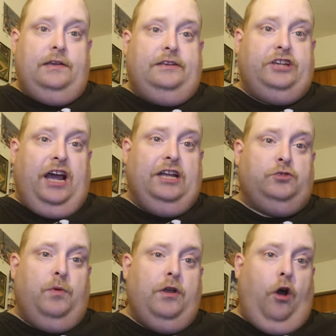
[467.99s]

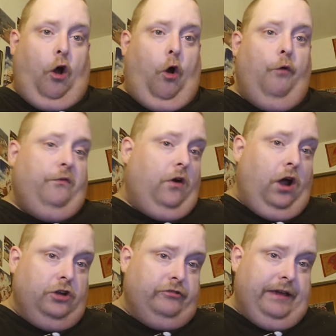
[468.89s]
Giants win over
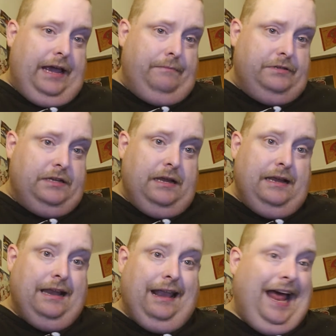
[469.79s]
100 games
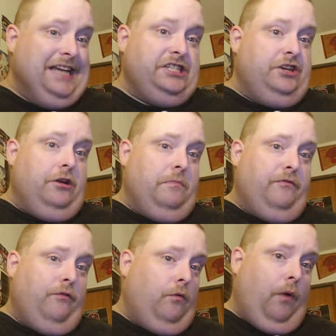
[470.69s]
in the last year
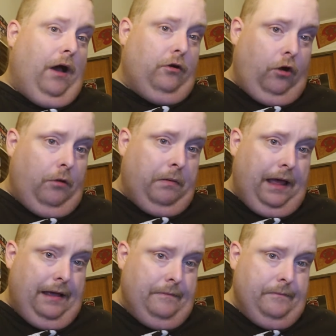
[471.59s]
before wild card play